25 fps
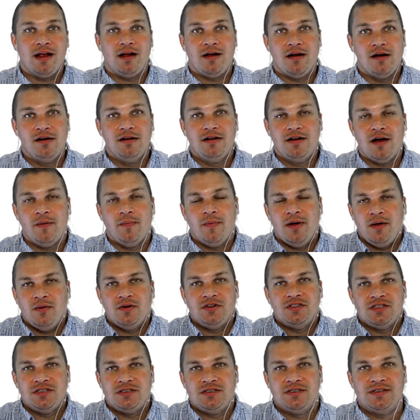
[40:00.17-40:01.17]
card company,
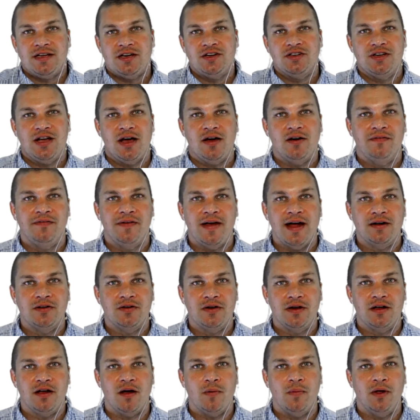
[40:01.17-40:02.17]
which is essentially how a
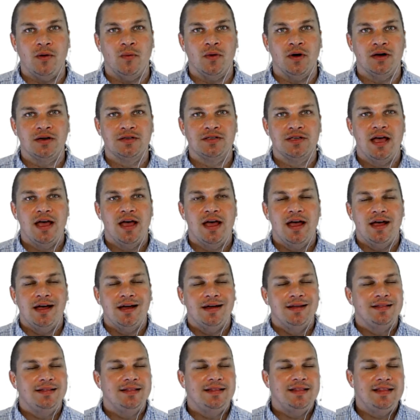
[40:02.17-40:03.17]
factoring company works.
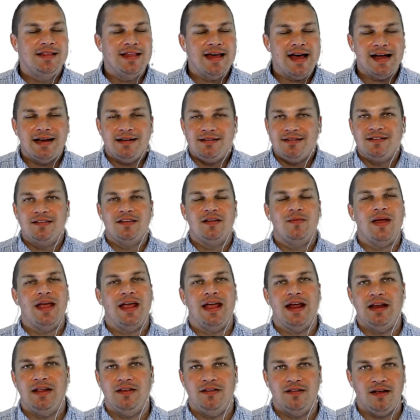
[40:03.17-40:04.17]
That doesn't make
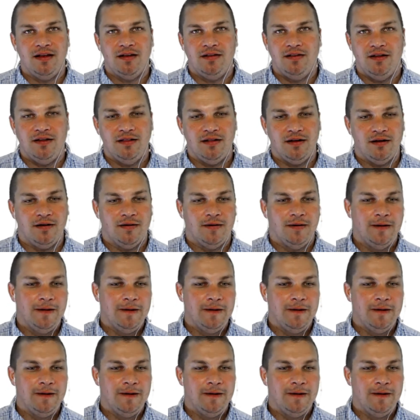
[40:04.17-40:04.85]
any sense either.